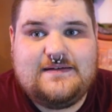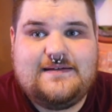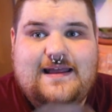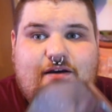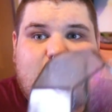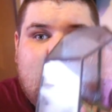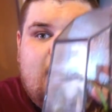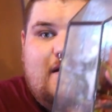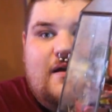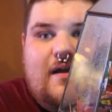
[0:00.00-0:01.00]
I won't
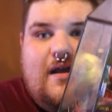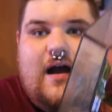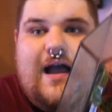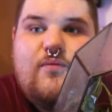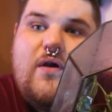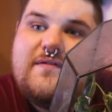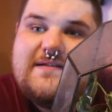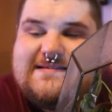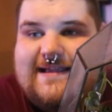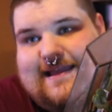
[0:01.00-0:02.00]
sit here and
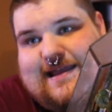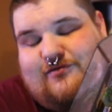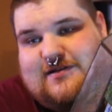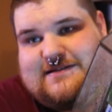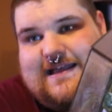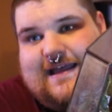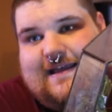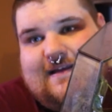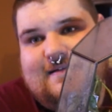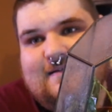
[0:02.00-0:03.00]
say that it's the
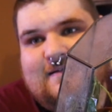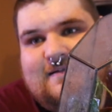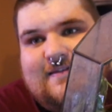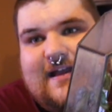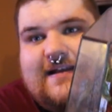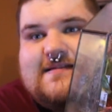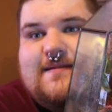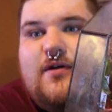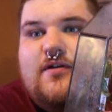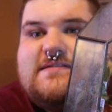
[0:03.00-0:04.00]
most
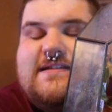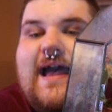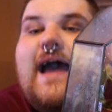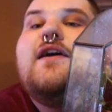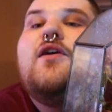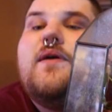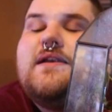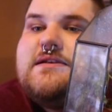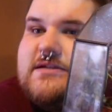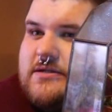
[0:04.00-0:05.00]
eloquent of
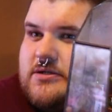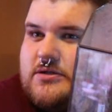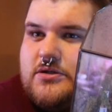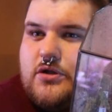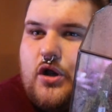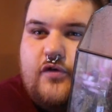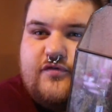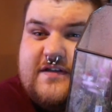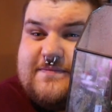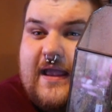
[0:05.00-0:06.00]
displays,
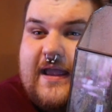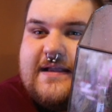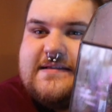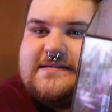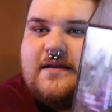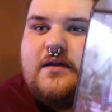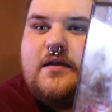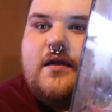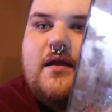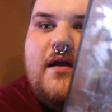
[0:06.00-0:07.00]

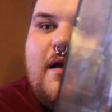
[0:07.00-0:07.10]
but